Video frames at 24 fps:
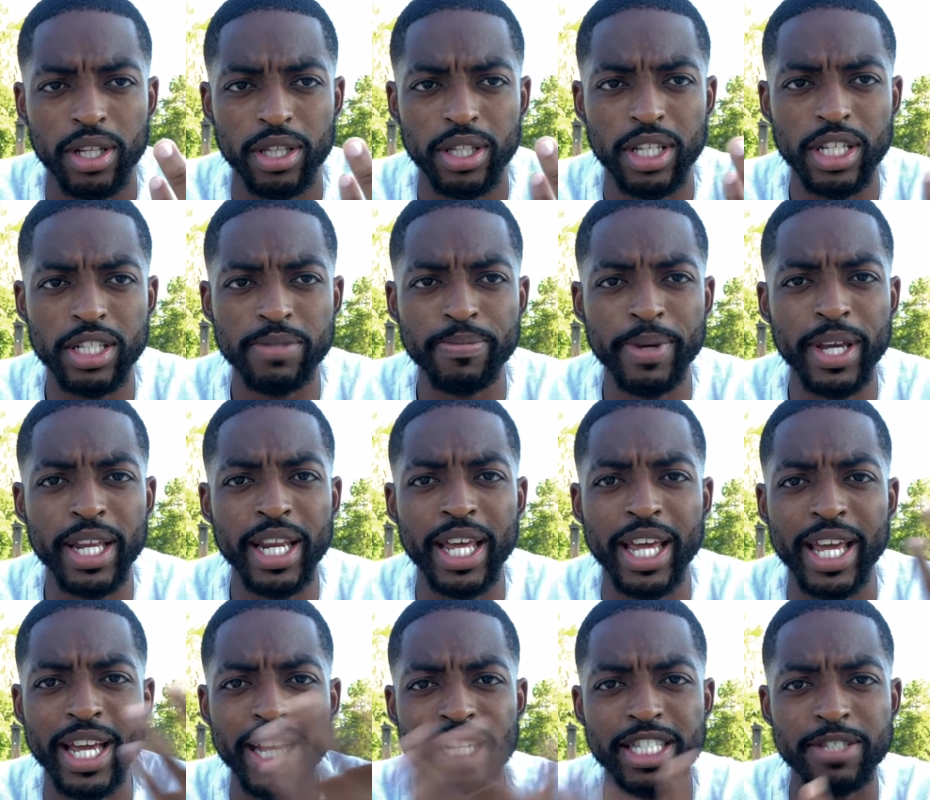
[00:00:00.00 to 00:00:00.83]
This man
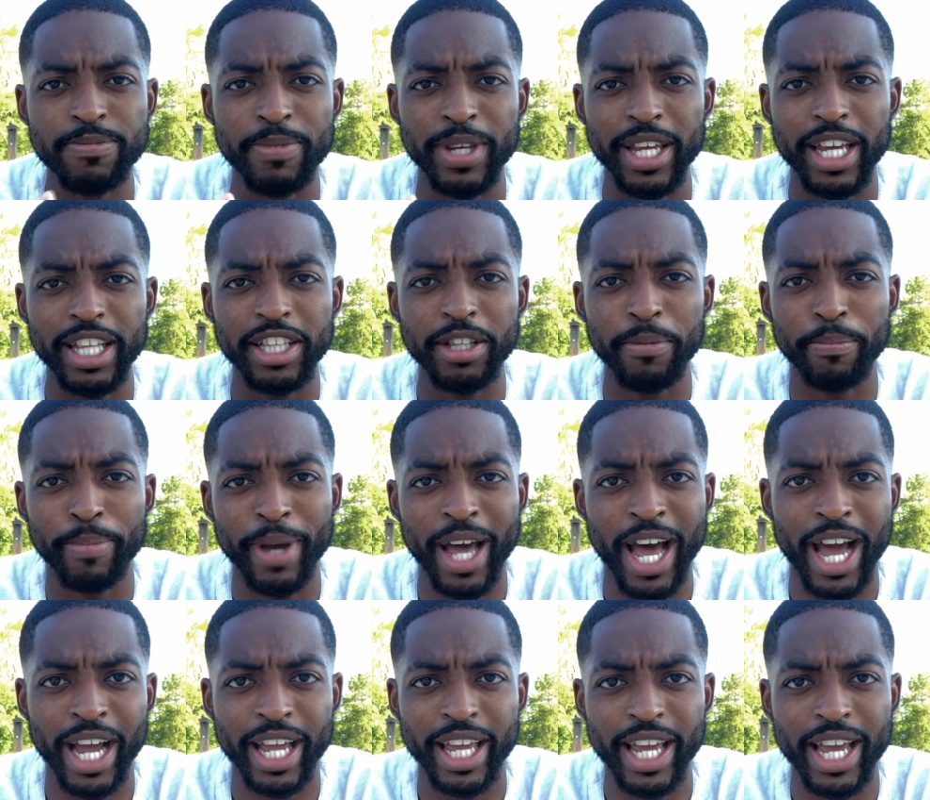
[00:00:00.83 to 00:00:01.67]
hits me in the
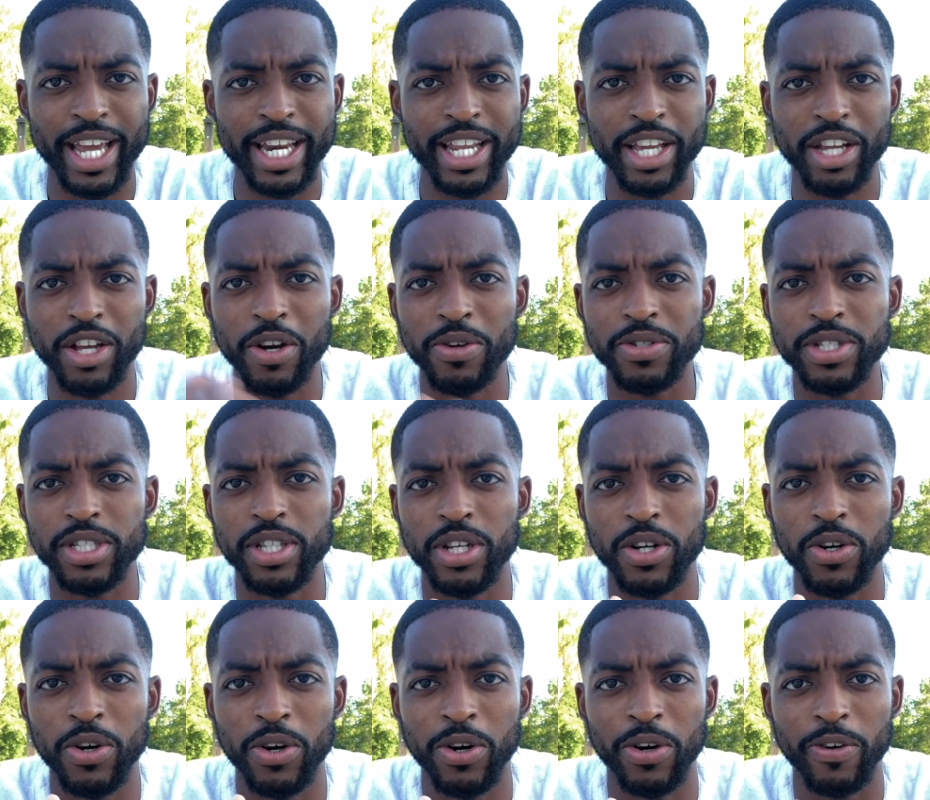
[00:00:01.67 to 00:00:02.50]
back and it goes in the
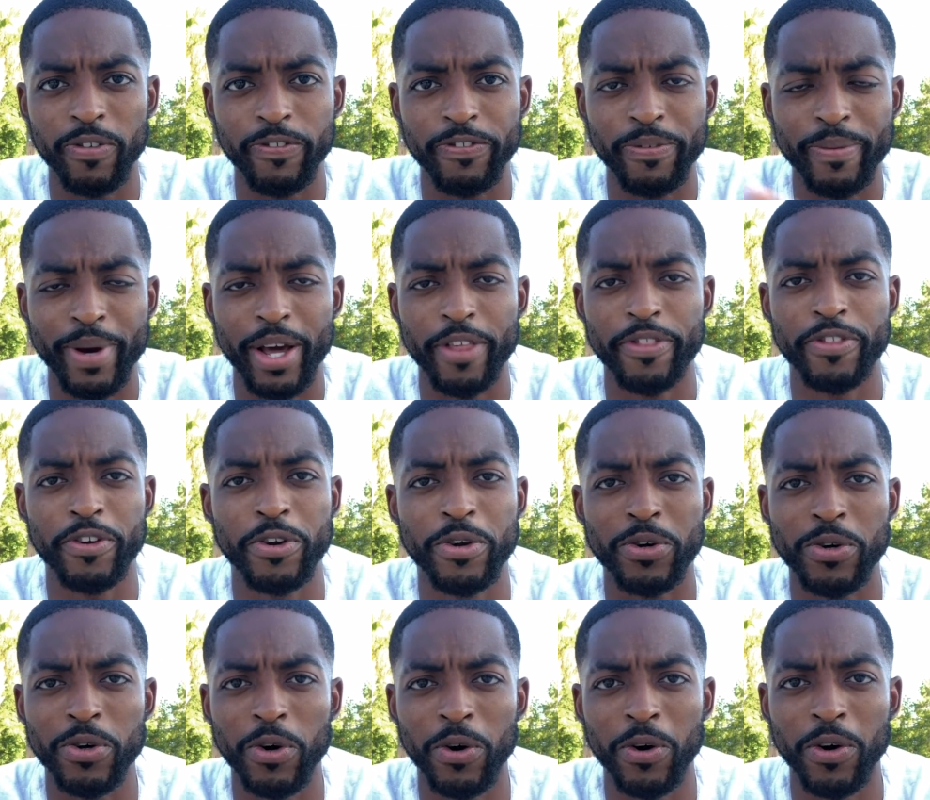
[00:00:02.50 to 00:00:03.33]
goal for my
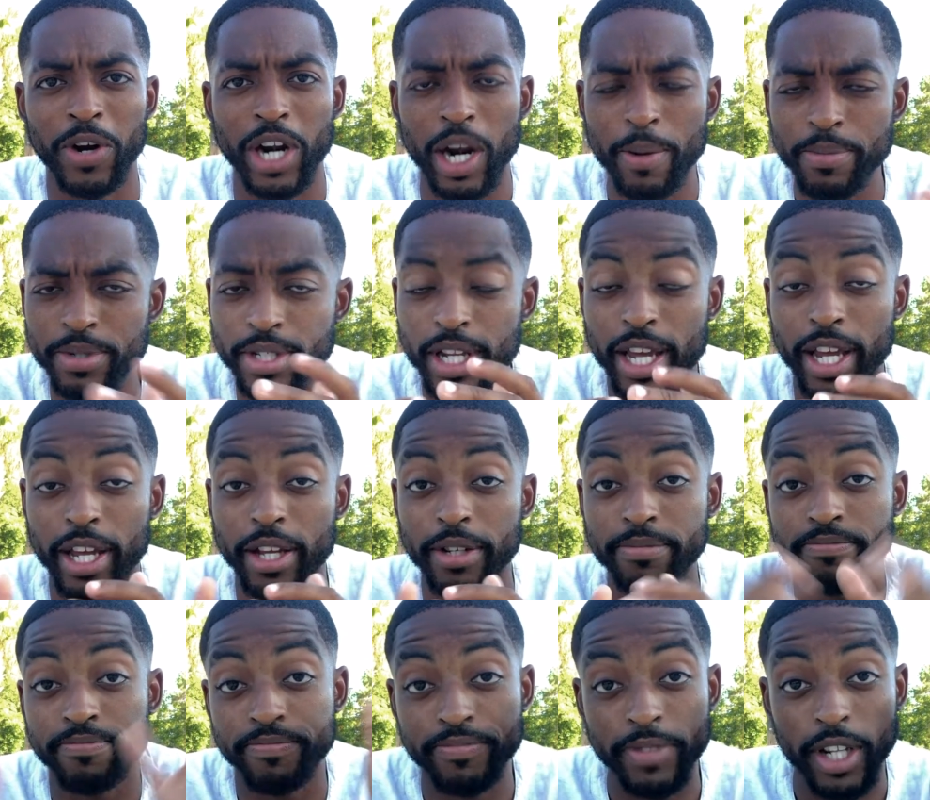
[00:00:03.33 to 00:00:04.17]
third goal. And I'm just like,
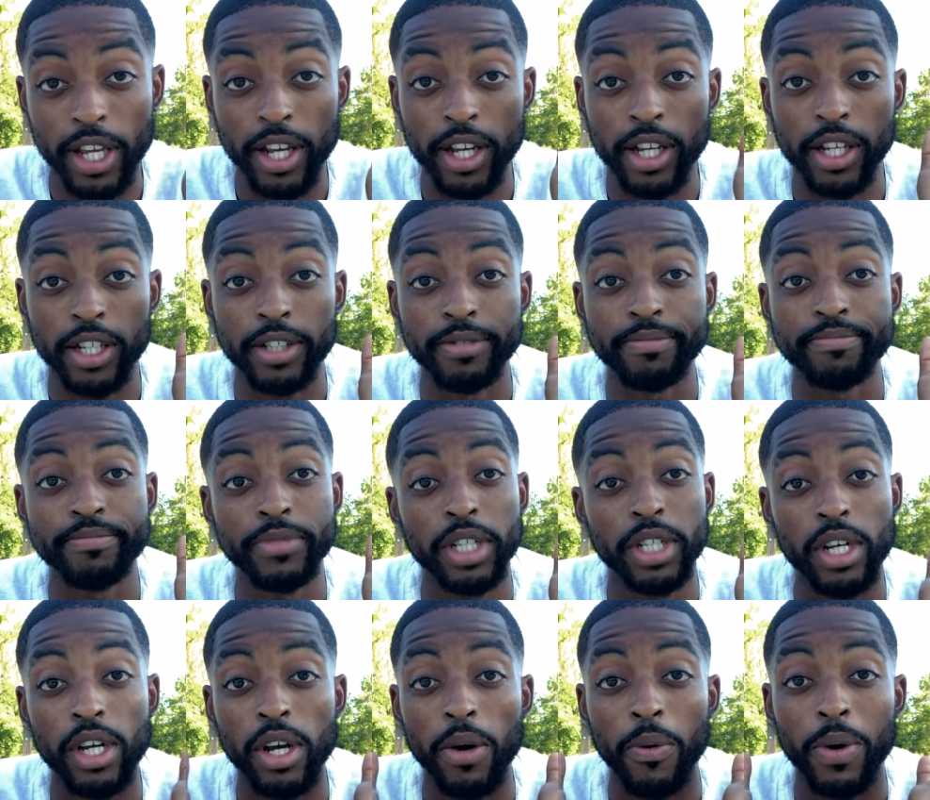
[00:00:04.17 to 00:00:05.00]
hey,
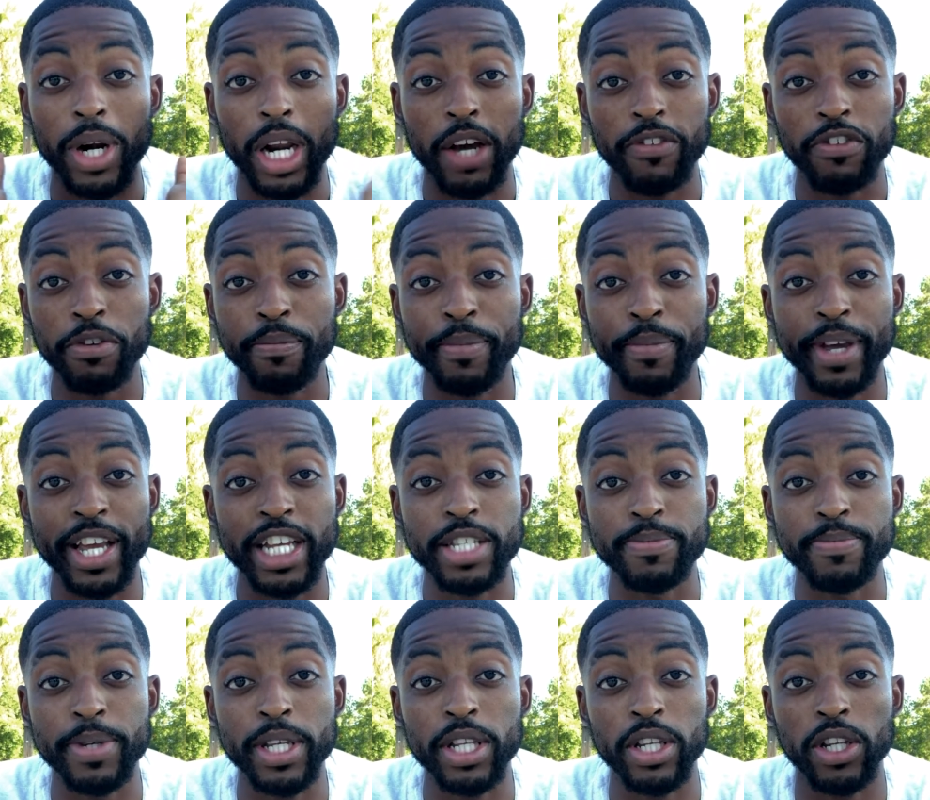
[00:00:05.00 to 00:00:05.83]
whatever makes
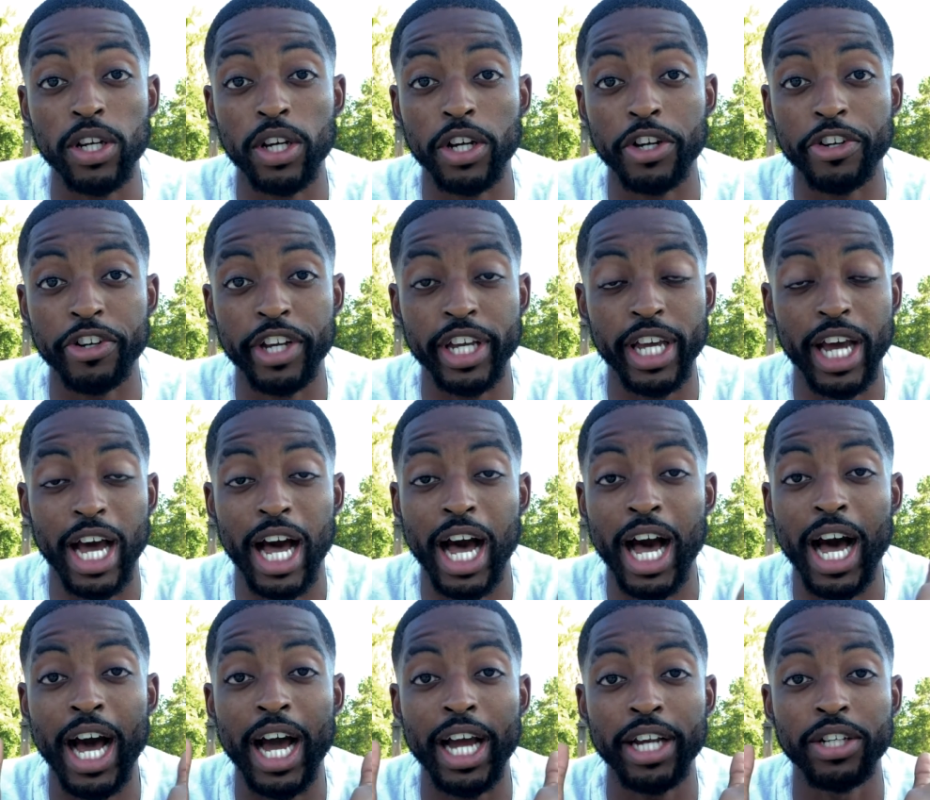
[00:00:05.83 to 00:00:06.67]
me look great,
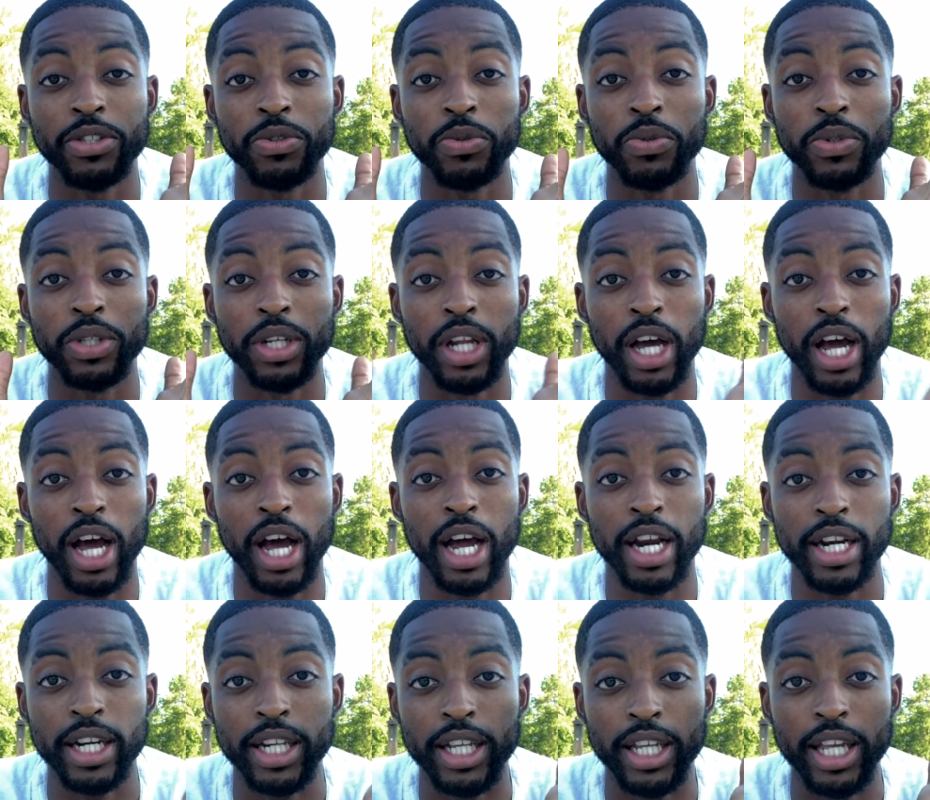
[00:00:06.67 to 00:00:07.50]
I don't
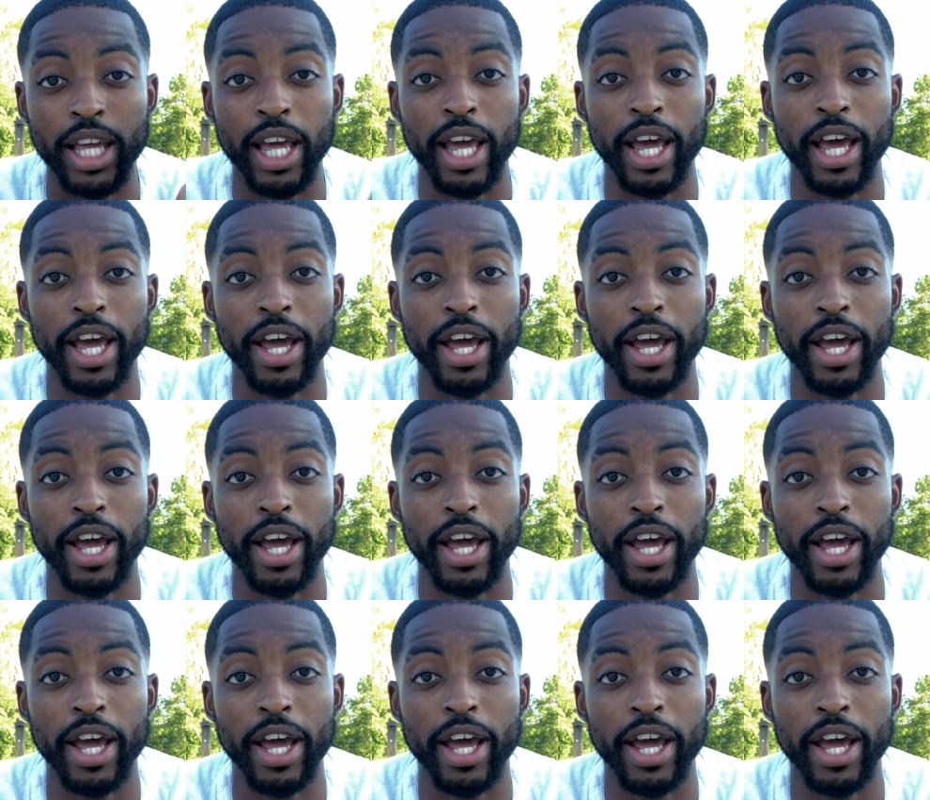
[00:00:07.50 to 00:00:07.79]
care.